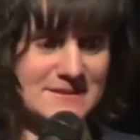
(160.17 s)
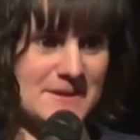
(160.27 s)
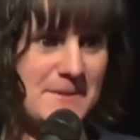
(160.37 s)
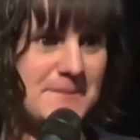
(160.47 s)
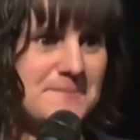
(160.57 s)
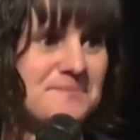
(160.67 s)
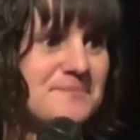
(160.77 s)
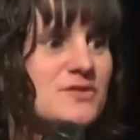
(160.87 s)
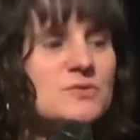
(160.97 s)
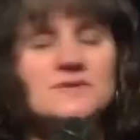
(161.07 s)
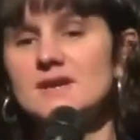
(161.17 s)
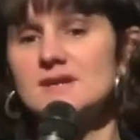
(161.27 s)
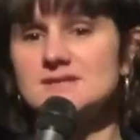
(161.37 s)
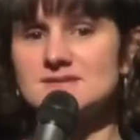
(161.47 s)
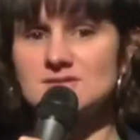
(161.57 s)

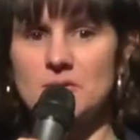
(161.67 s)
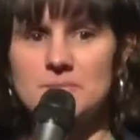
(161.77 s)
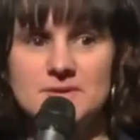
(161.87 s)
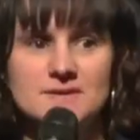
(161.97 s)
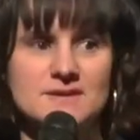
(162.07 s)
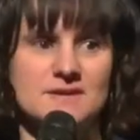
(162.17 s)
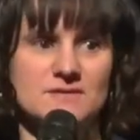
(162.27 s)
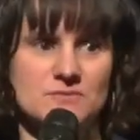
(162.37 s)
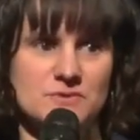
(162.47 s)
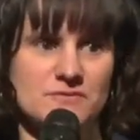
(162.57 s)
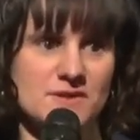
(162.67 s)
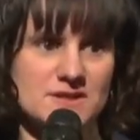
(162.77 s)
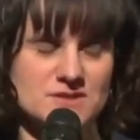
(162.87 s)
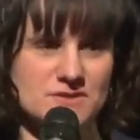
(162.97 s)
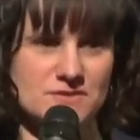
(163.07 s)
Today's topic is a
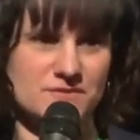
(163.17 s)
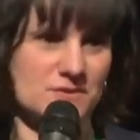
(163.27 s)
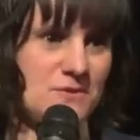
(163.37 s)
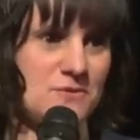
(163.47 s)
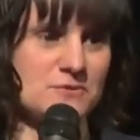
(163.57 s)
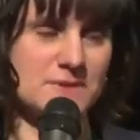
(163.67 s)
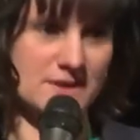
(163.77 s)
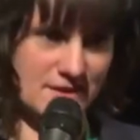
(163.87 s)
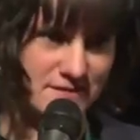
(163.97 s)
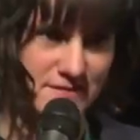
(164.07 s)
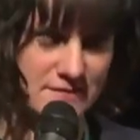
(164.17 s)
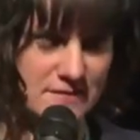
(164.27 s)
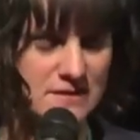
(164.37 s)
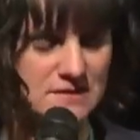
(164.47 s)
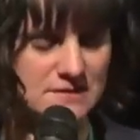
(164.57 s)
reflection of the gloominess
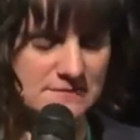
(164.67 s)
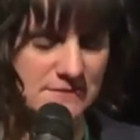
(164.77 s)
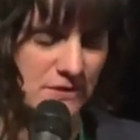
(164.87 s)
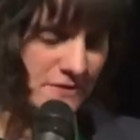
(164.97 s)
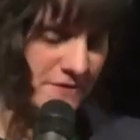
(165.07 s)
of